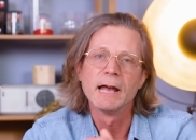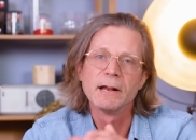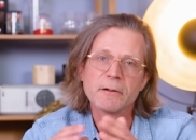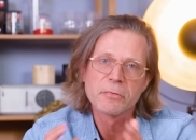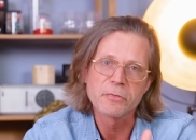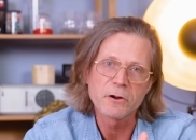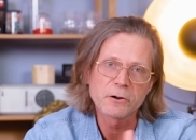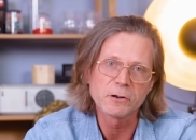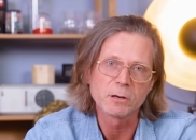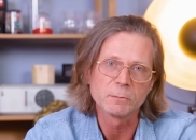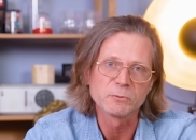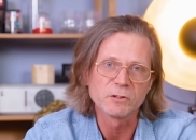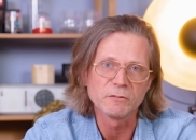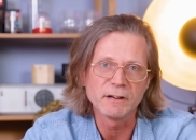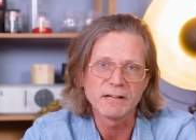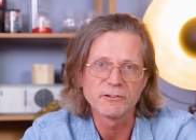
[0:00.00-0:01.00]
And the third
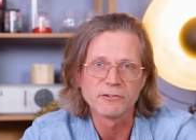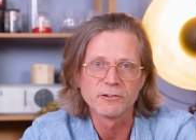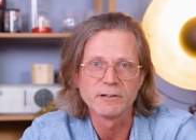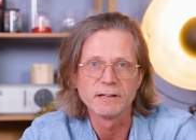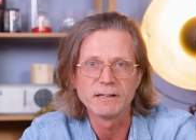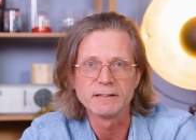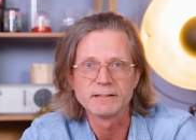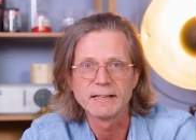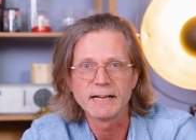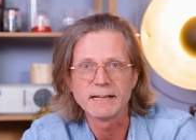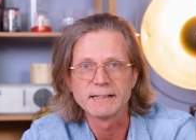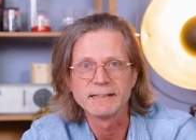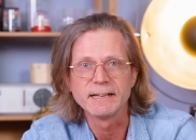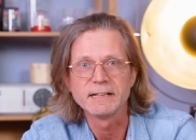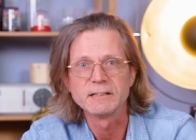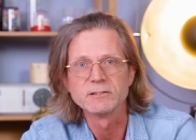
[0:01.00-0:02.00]
observation is
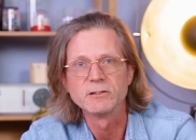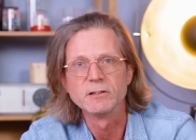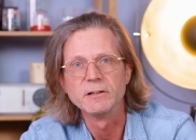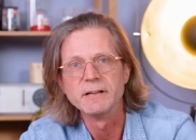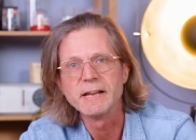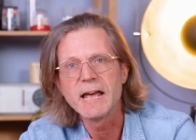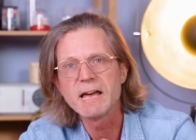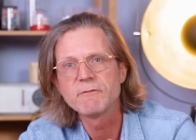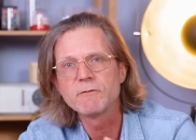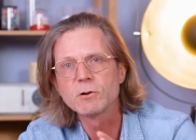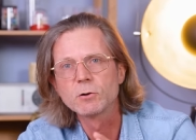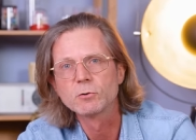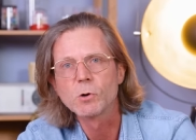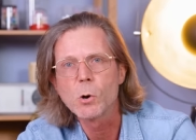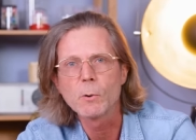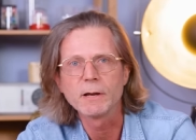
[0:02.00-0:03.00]
that there's an
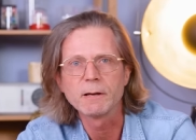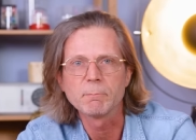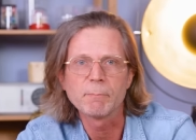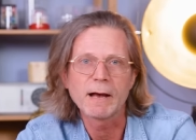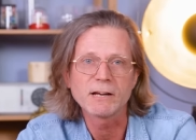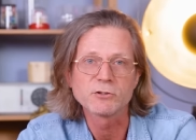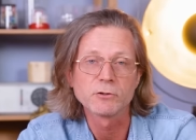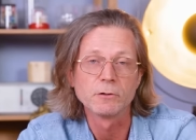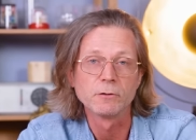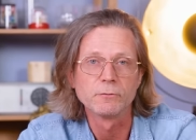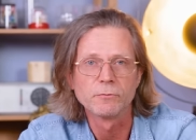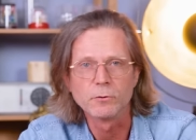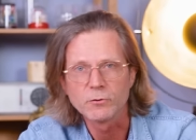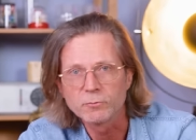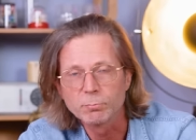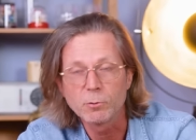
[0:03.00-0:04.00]
ever-growing passion
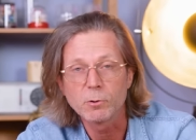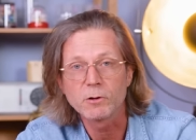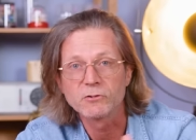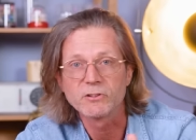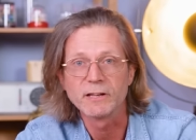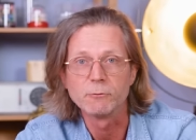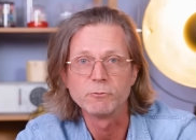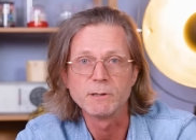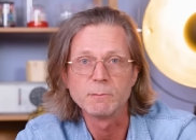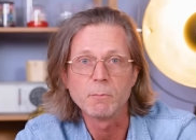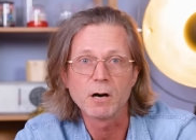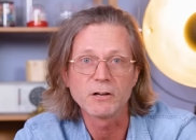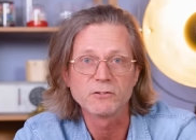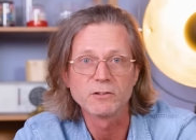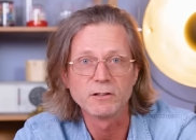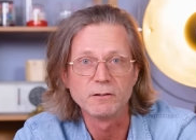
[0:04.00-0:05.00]
for sports and
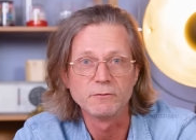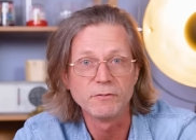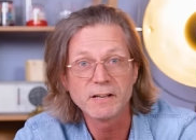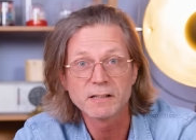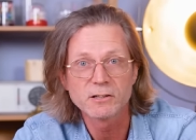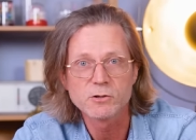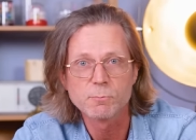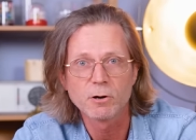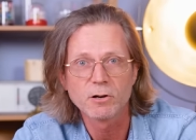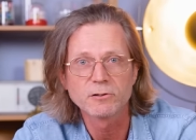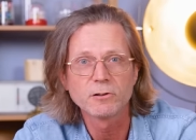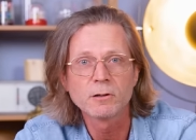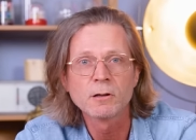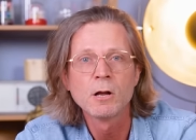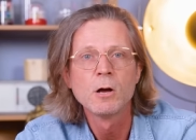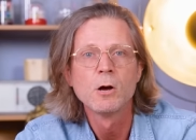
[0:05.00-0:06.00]
remastered vintage
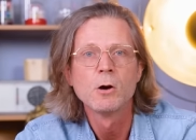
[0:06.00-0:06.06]
model,